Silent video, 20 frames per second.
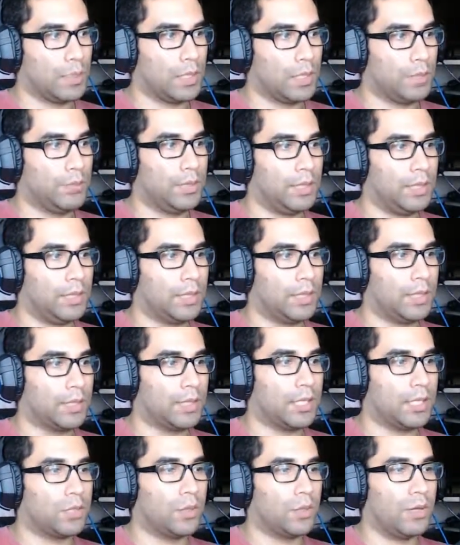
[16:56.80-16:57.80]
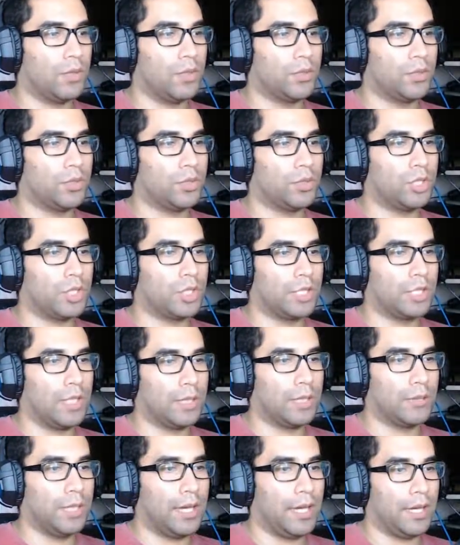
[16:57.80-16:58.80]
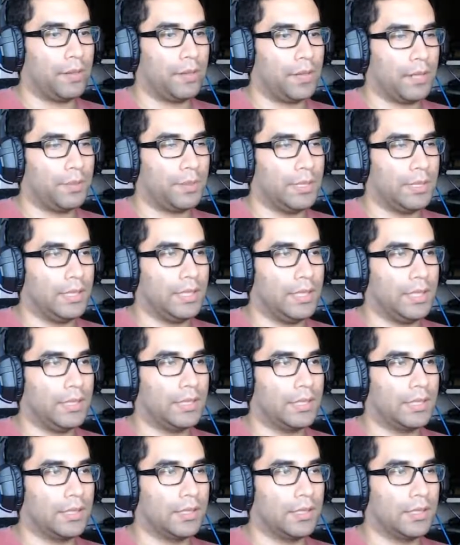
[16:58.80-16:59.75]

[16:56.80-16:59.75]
Please, Aunt Grace, why won't you just take me out of here, please?